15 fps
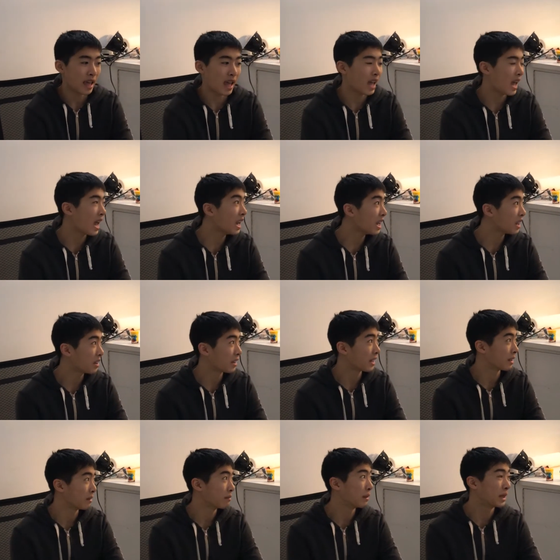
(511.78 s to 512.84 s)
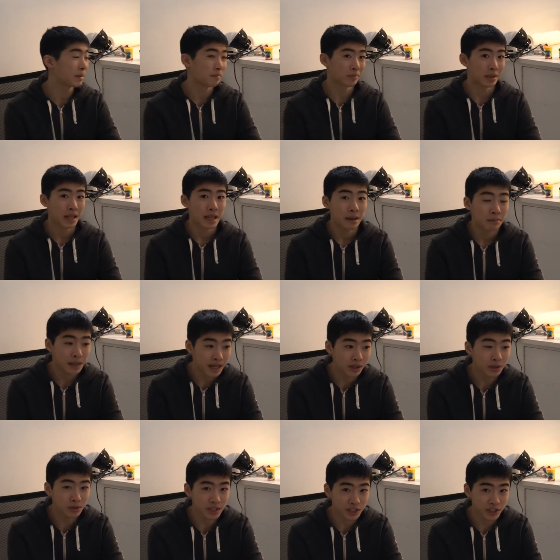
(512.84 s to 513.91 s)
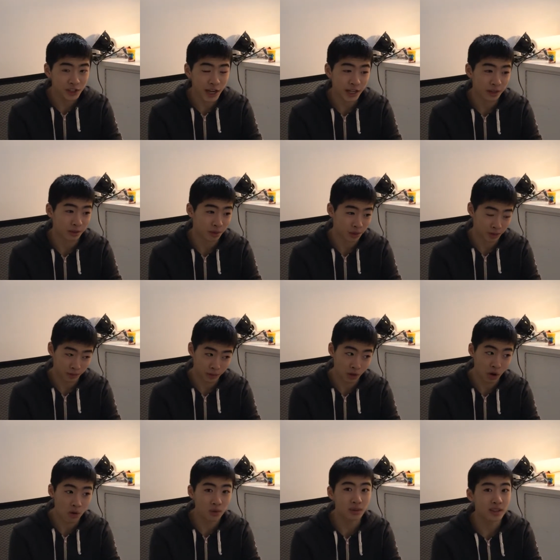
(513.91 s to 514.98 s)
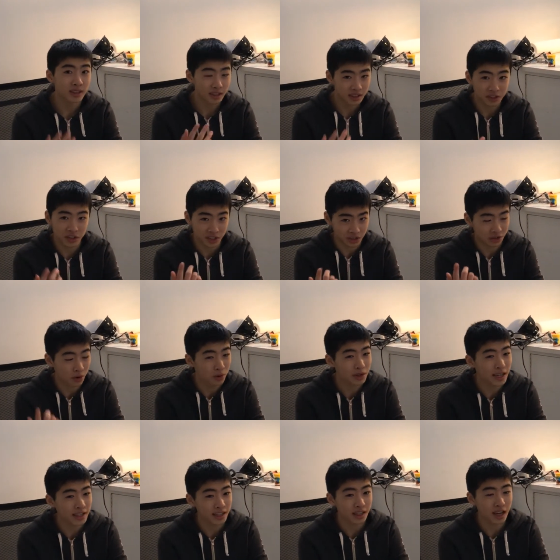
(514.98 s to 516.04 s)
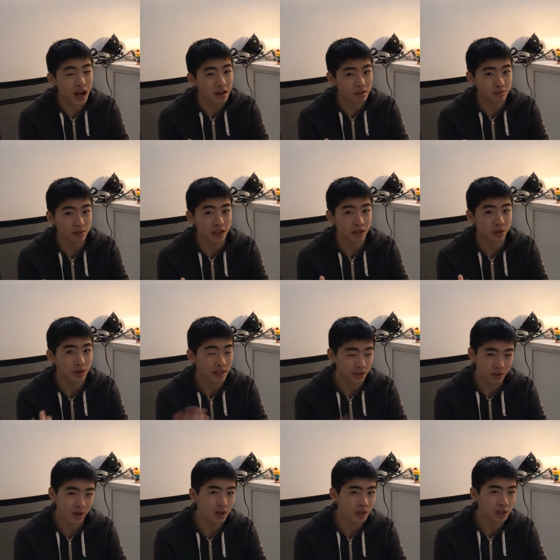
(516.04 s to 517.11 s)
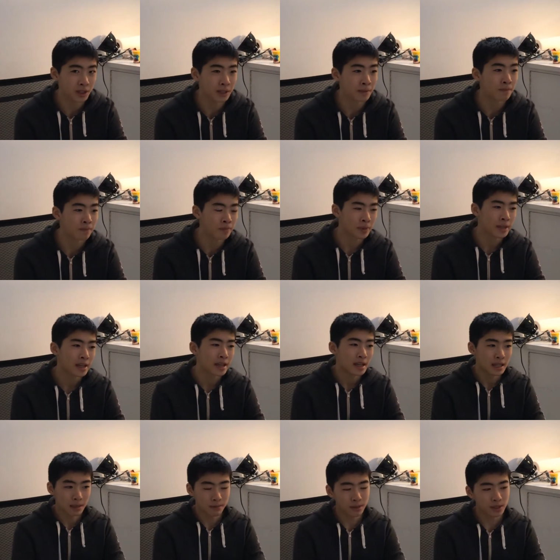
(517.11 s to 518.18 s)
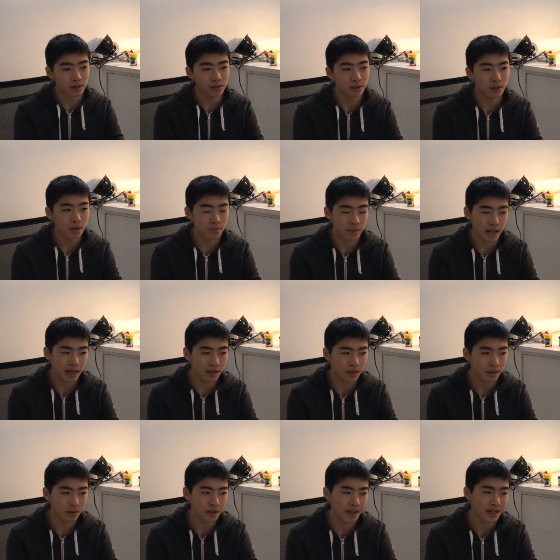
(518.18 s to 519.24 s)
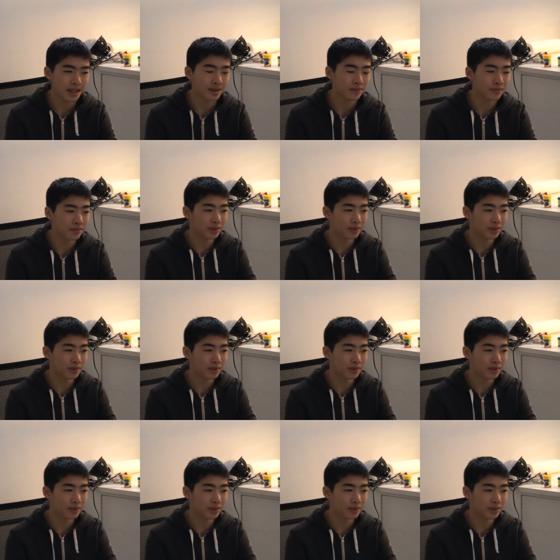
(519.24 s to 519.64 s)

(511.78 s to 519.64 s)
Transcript: and anything. But plecos in general, don't get the common pleco and you're all good. The bristle nose pleco, they